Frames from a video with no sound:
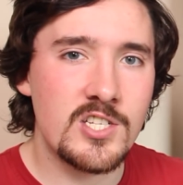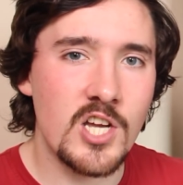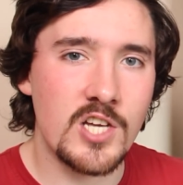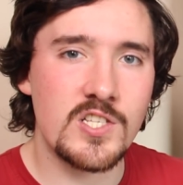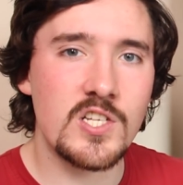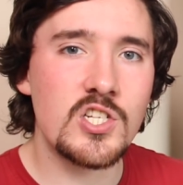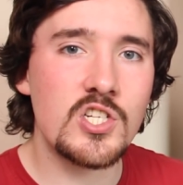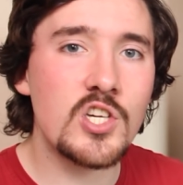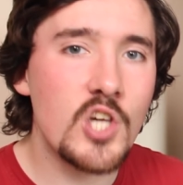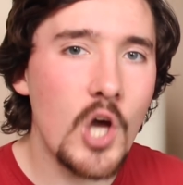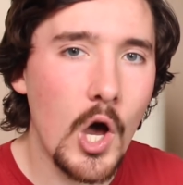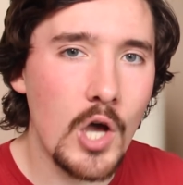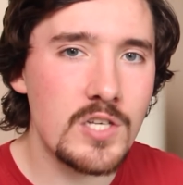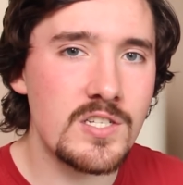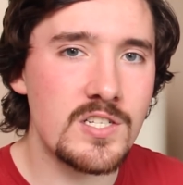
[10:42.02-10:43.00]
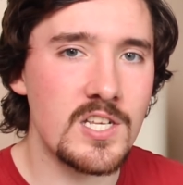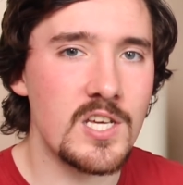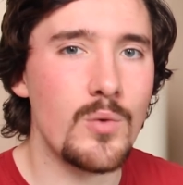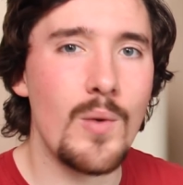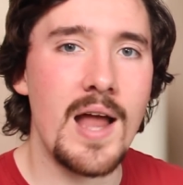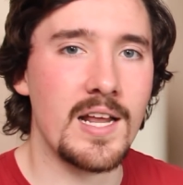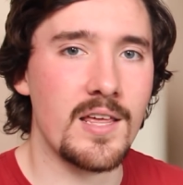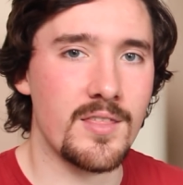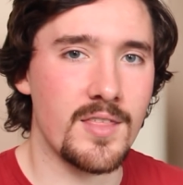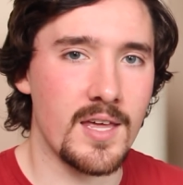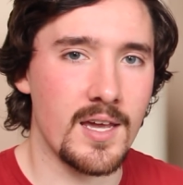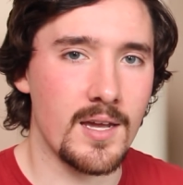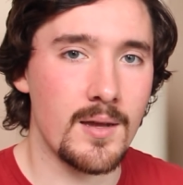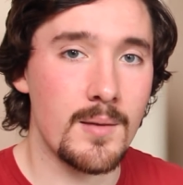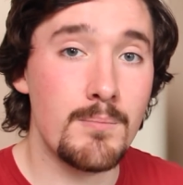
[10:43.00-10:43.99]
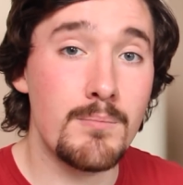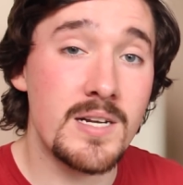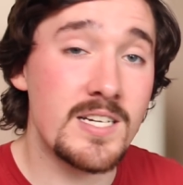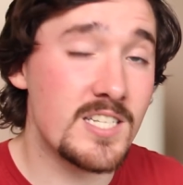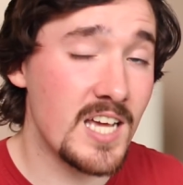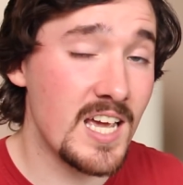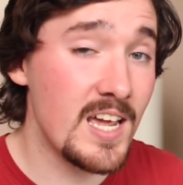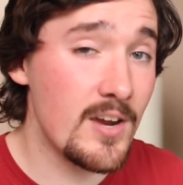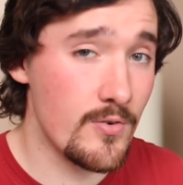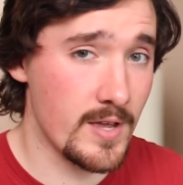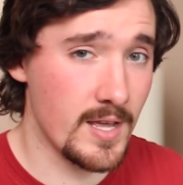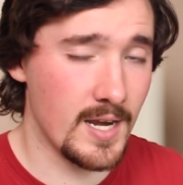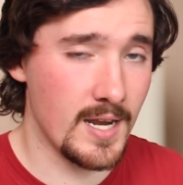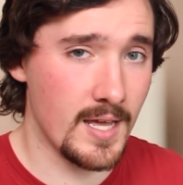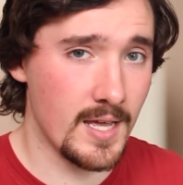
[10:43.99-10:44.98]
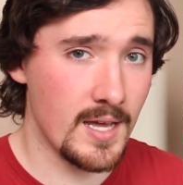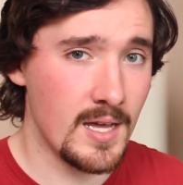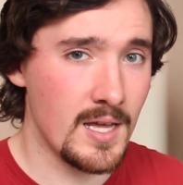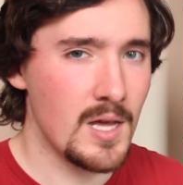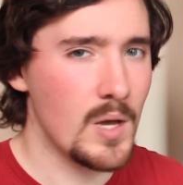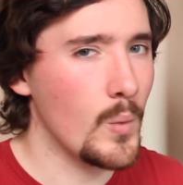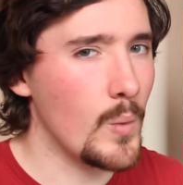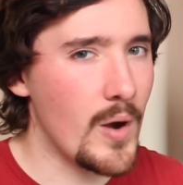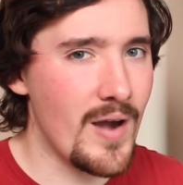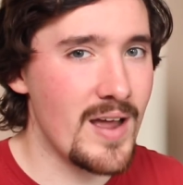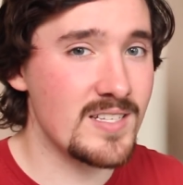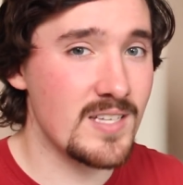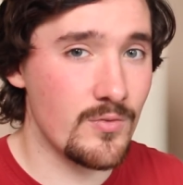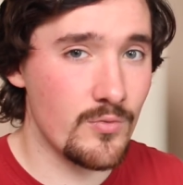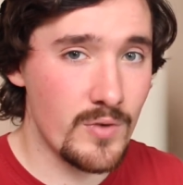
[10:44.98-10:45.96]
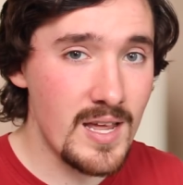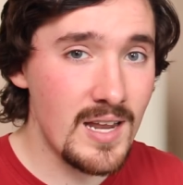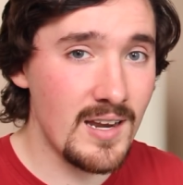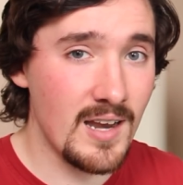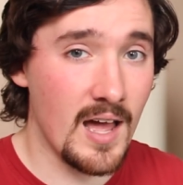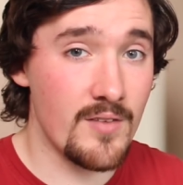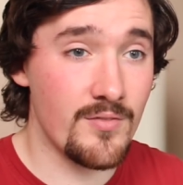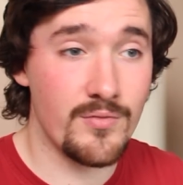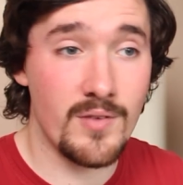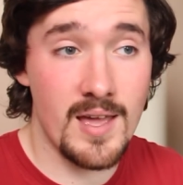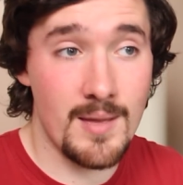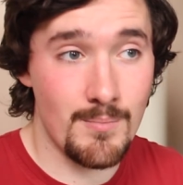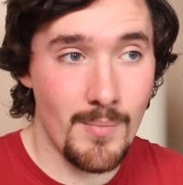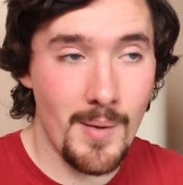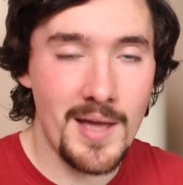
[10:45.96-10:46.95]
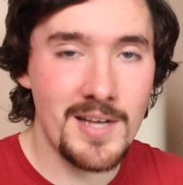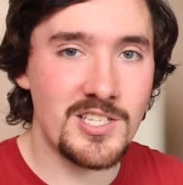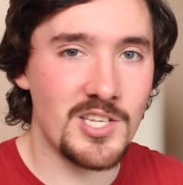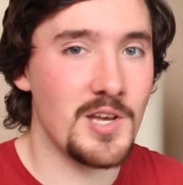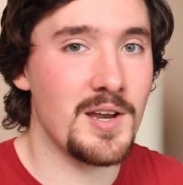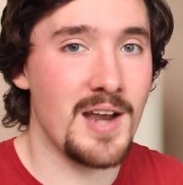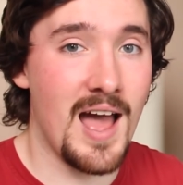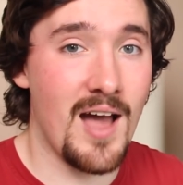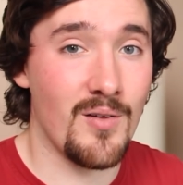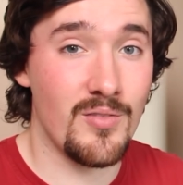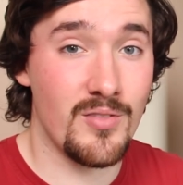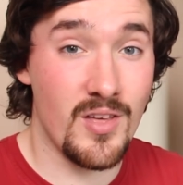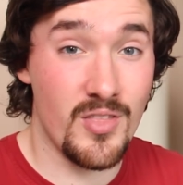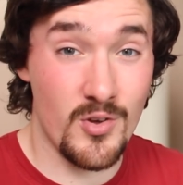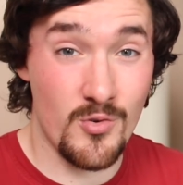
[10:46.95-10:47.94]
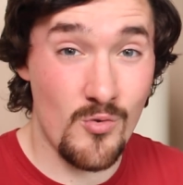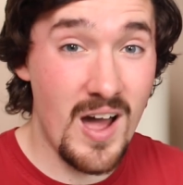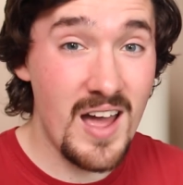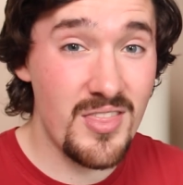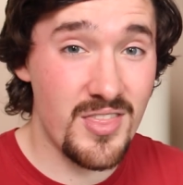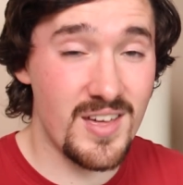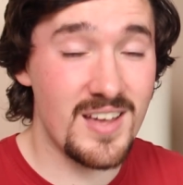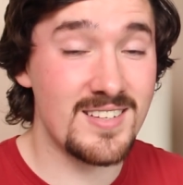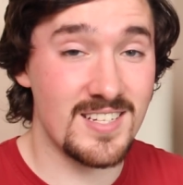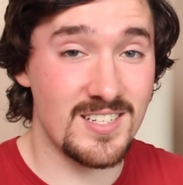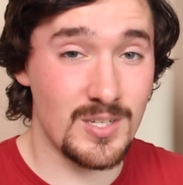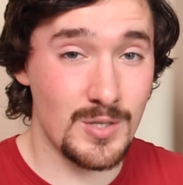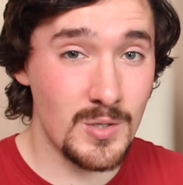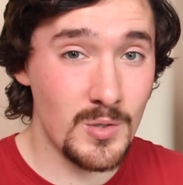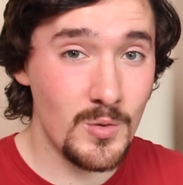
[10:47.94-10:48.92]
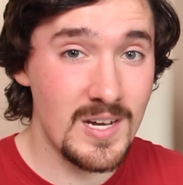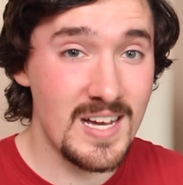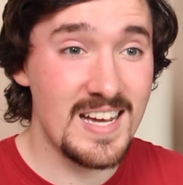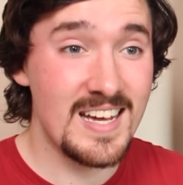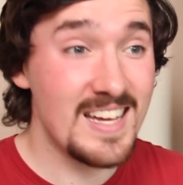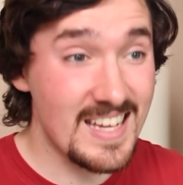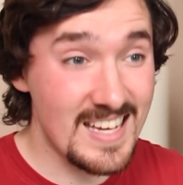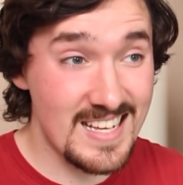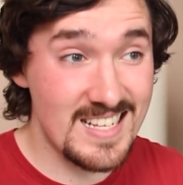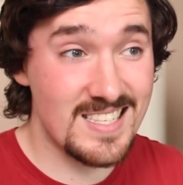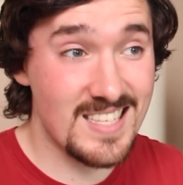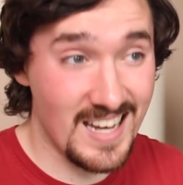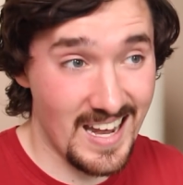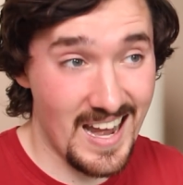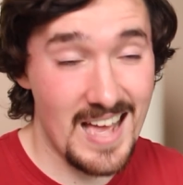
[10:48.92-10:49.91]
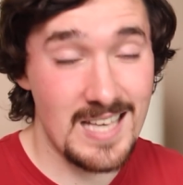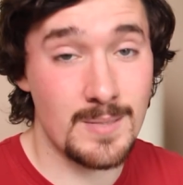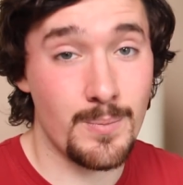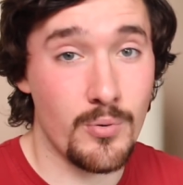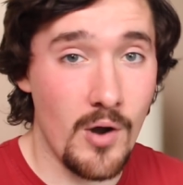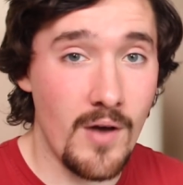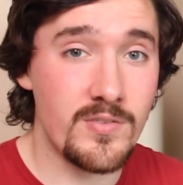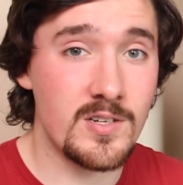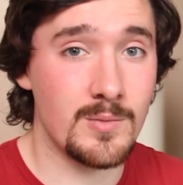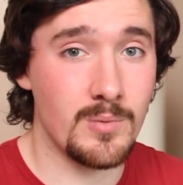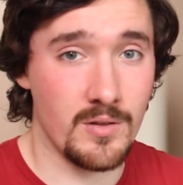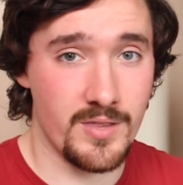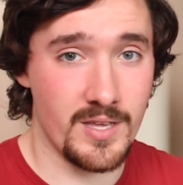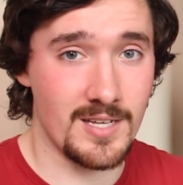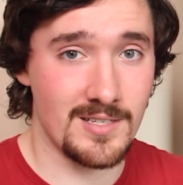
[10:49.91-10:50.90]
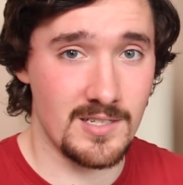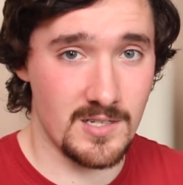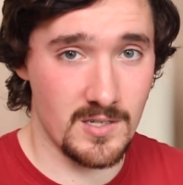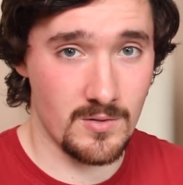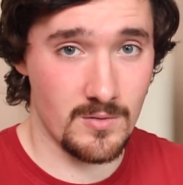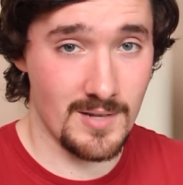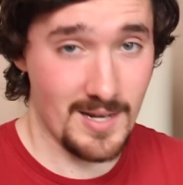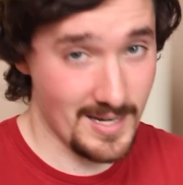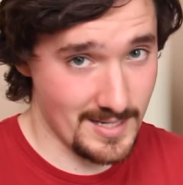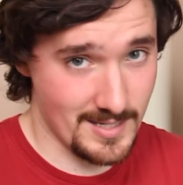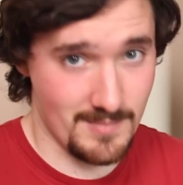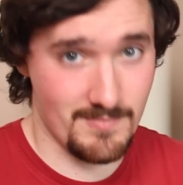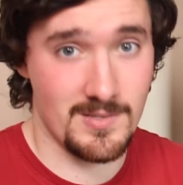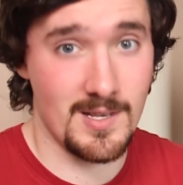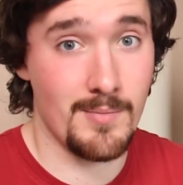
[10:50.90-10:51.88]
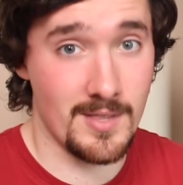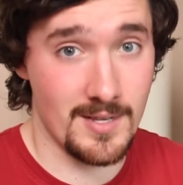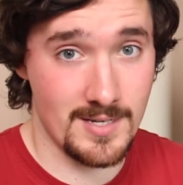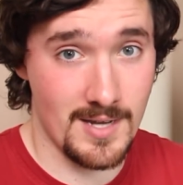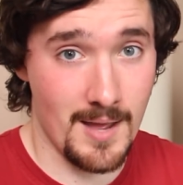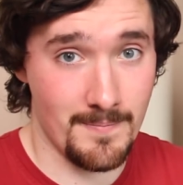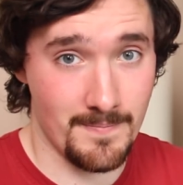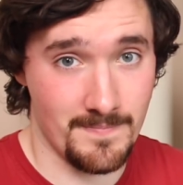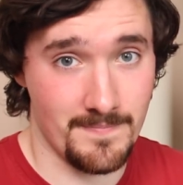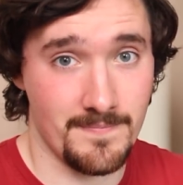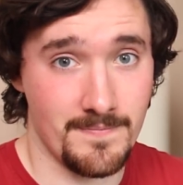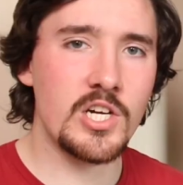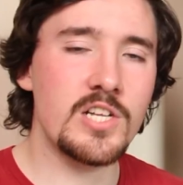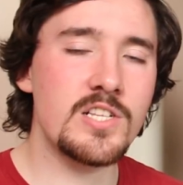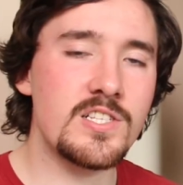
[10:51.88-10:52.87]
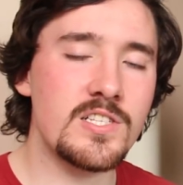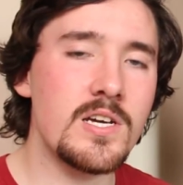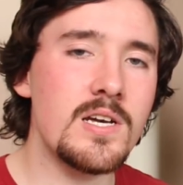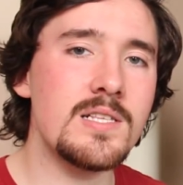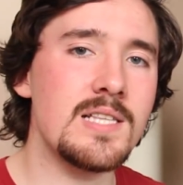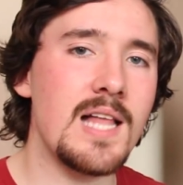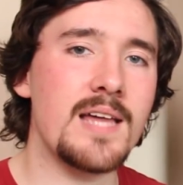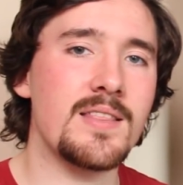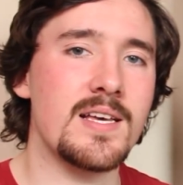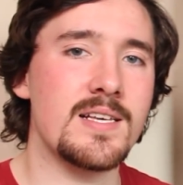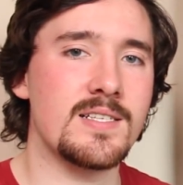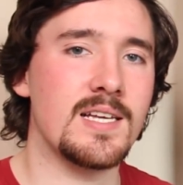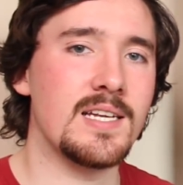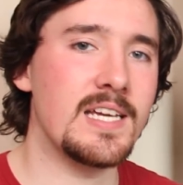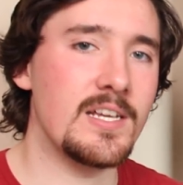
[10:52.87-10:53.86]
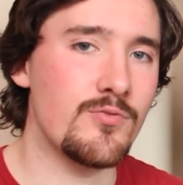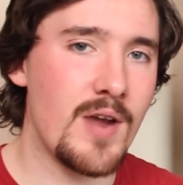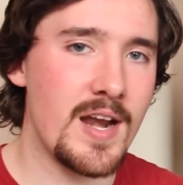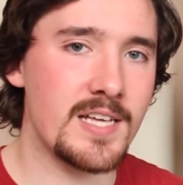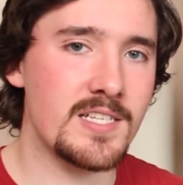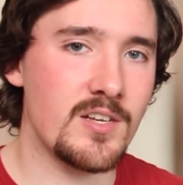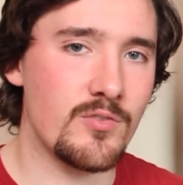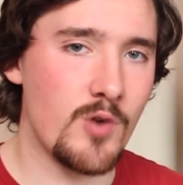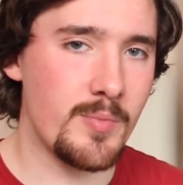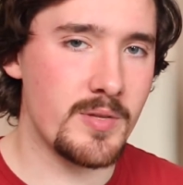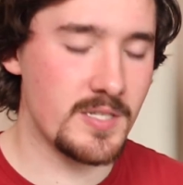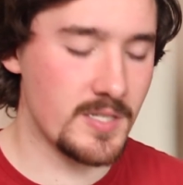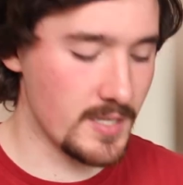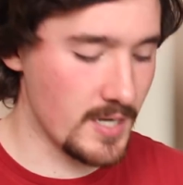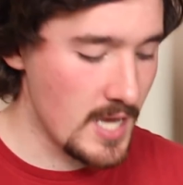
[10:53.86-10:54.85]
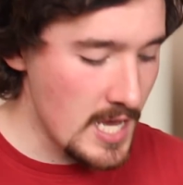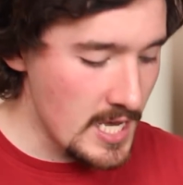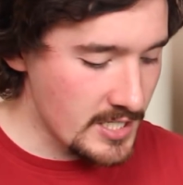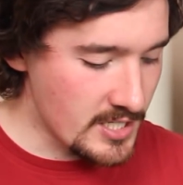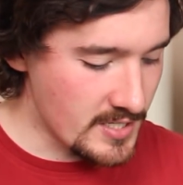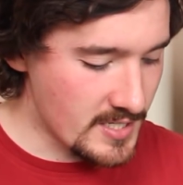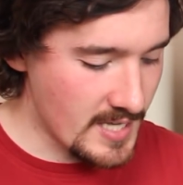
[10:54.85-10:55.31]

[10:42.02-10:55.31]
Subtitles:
doesn't cost you anything materially. Whereas in real life, it might turn out that the right thing to do is the less profitable thing to do, at least some of the time. Concerns like this lead Renix and Robinson to